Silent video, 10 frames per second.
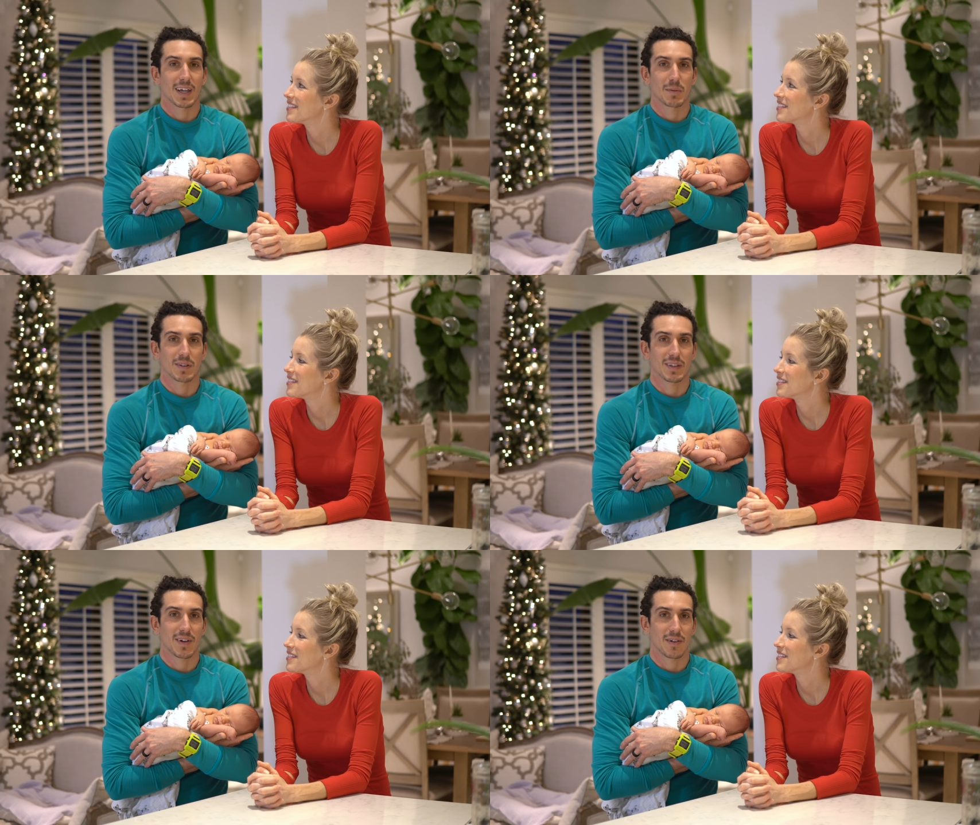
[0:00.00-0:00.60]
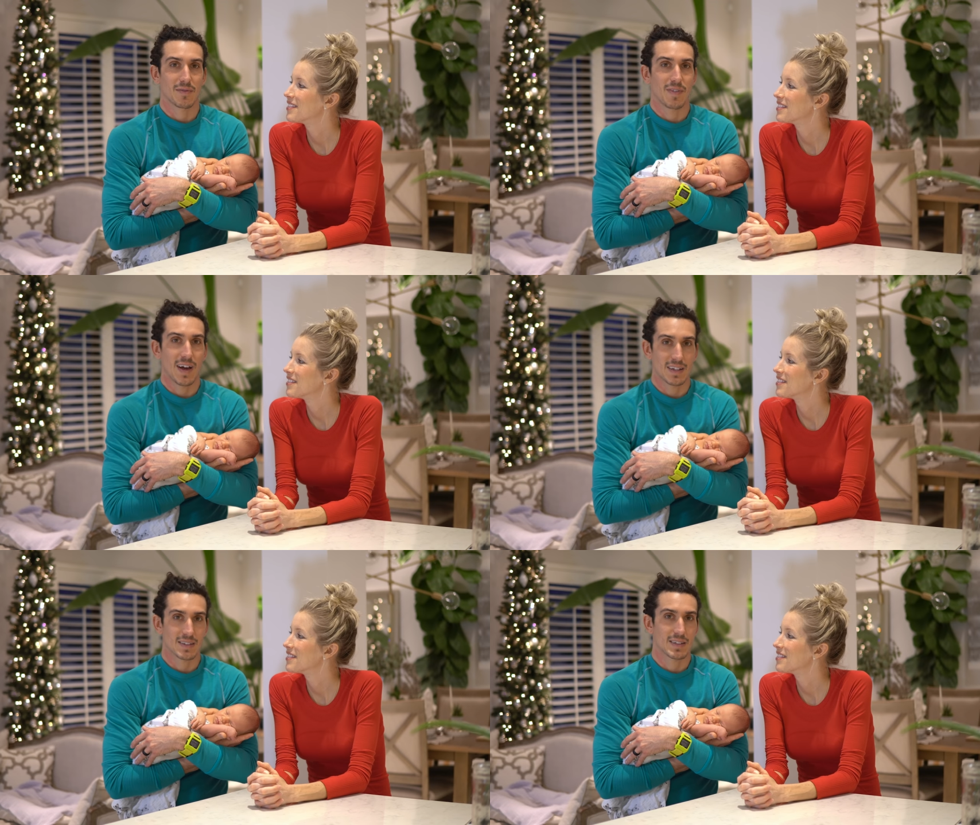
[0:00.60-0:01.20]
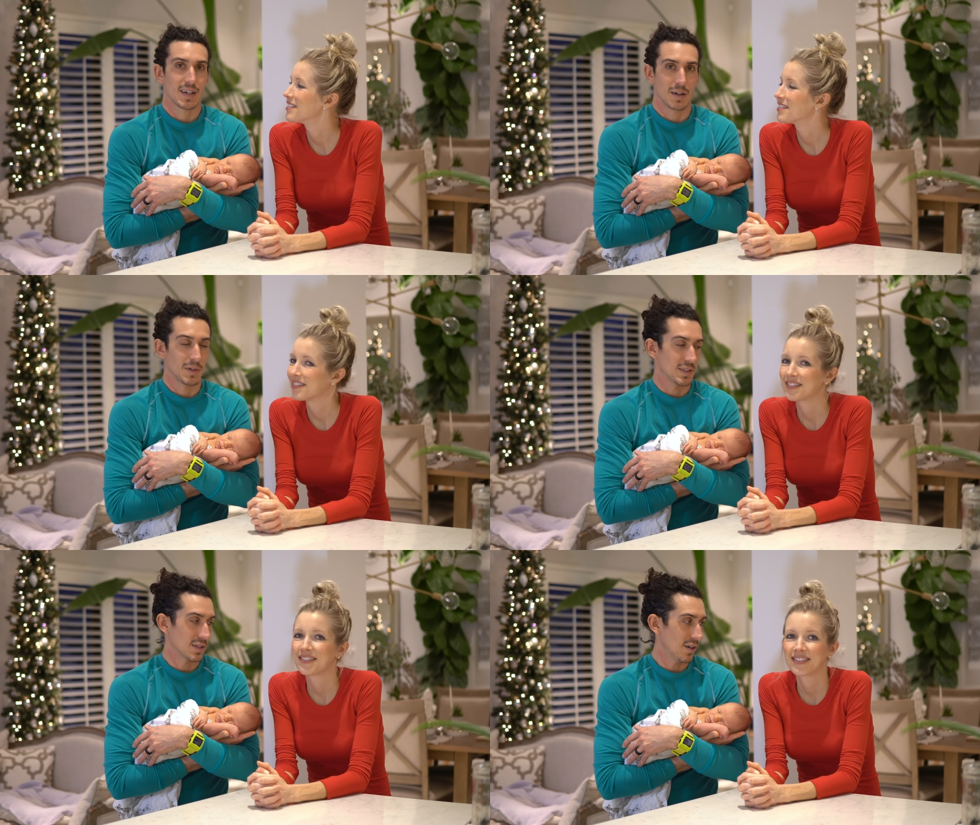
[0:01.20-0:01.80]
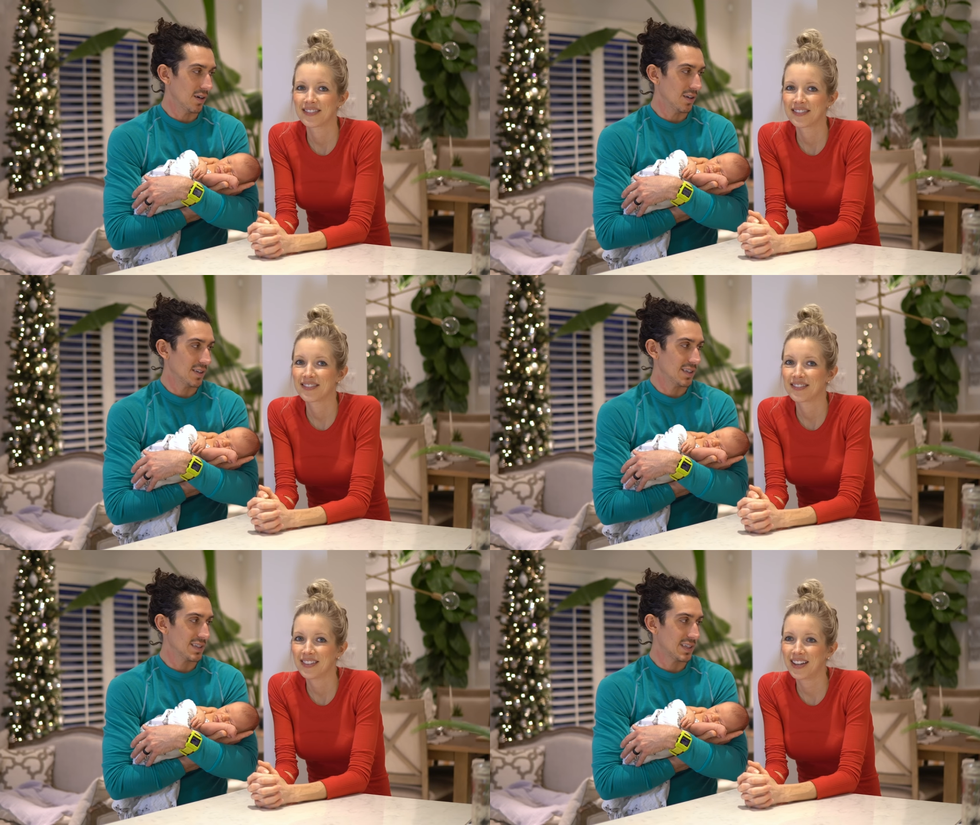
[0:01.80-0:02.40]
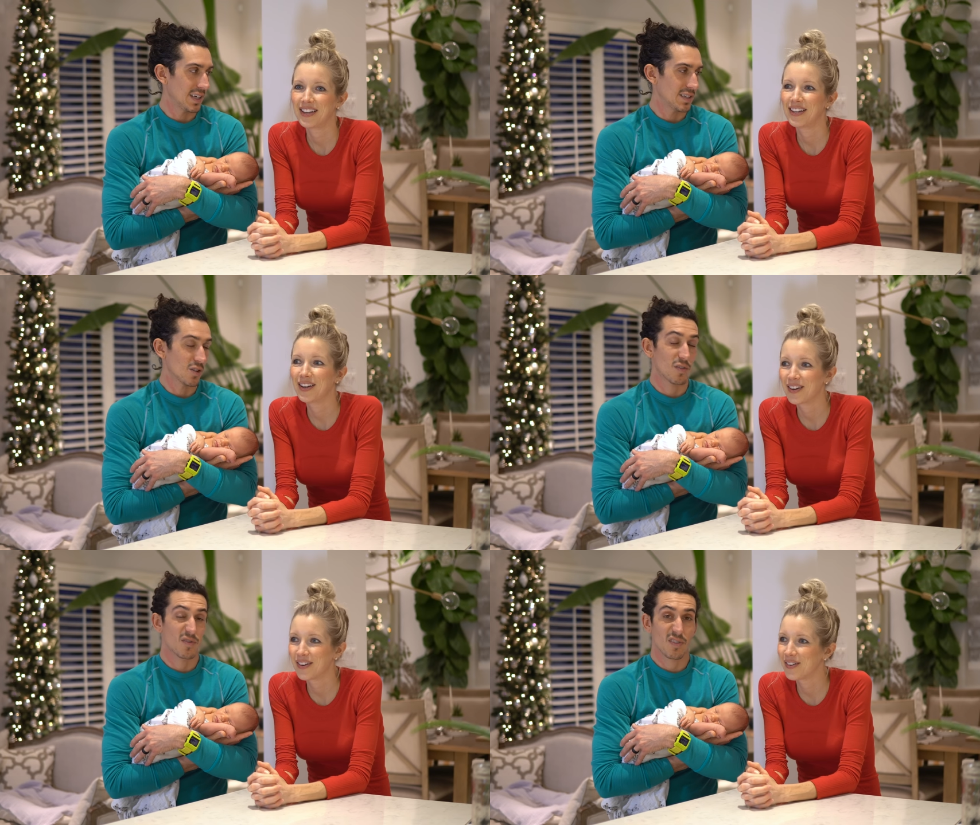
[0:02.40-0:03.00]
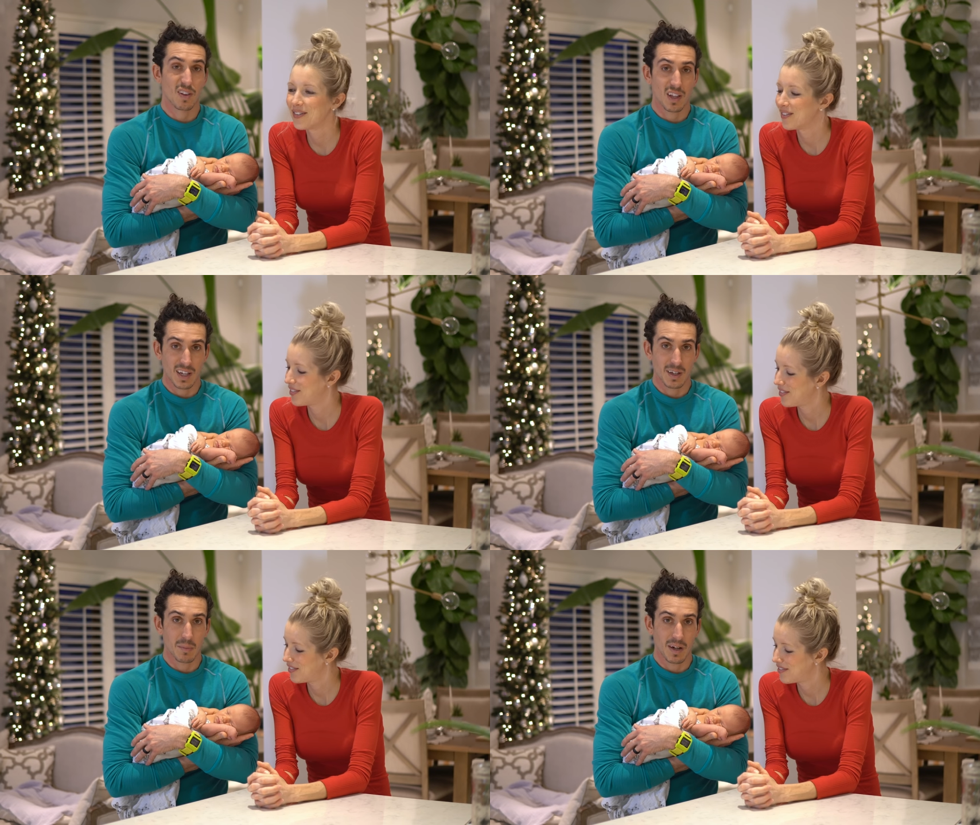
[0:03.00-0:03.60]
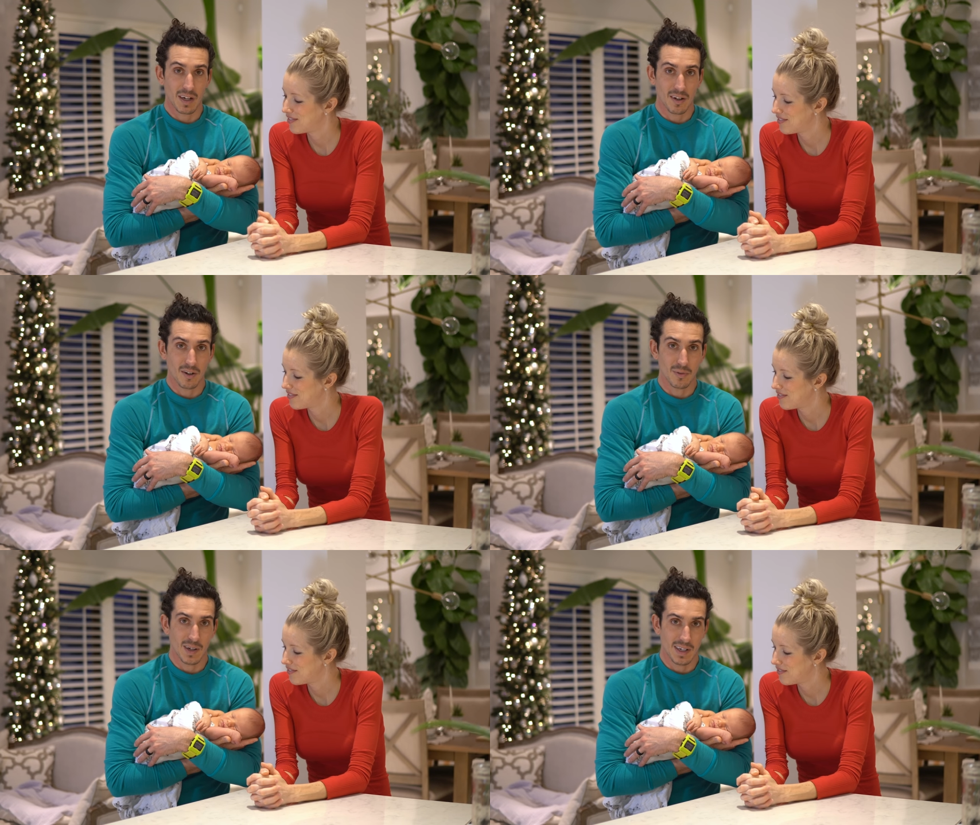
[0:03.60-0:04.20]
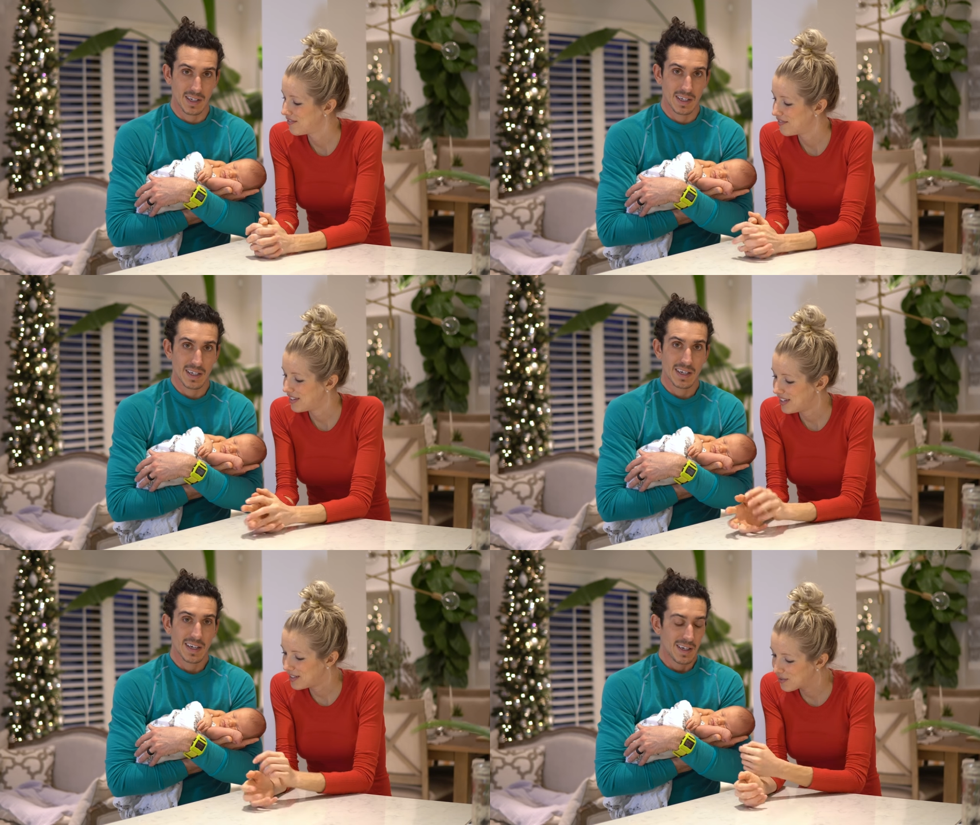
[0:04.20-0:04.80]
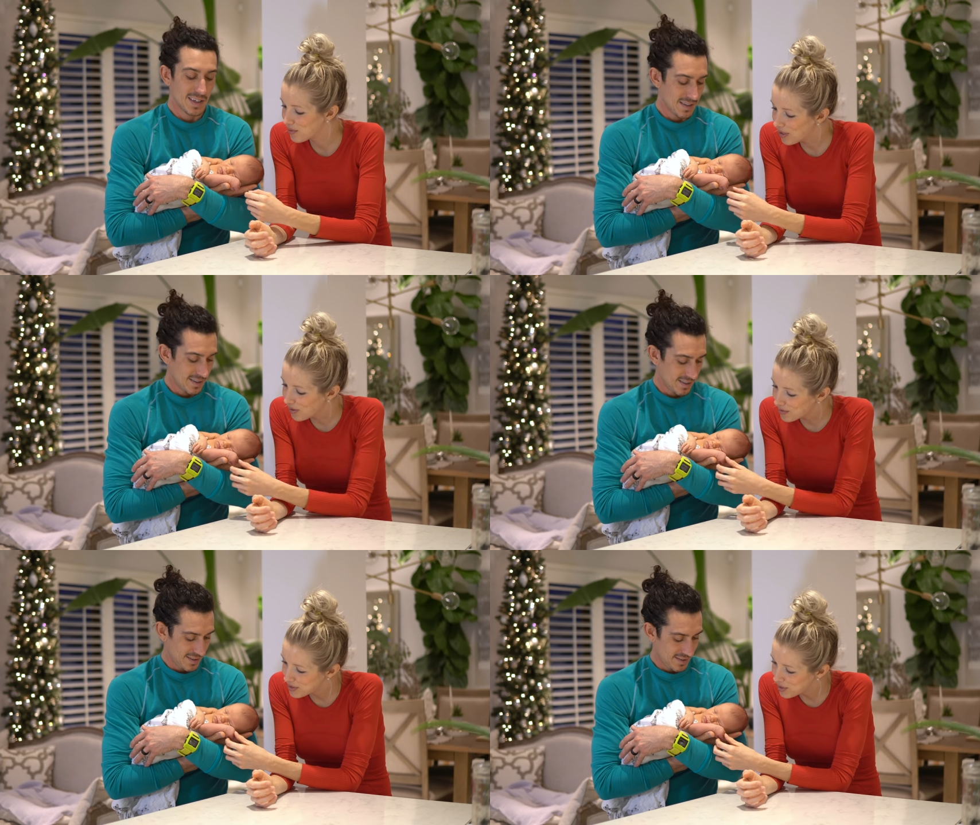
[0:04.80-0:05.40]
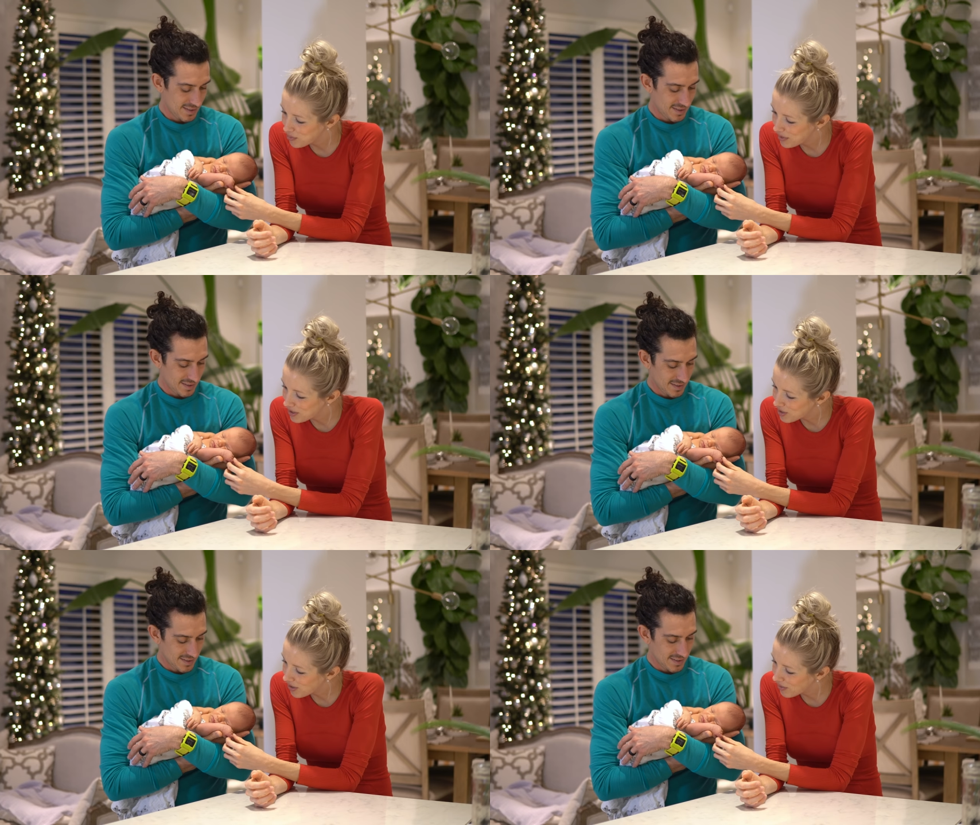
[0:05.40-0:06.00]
Speaker 1: I can't believe how fast time has gone. These days are flying by already.
Speaker 2: He's grown so much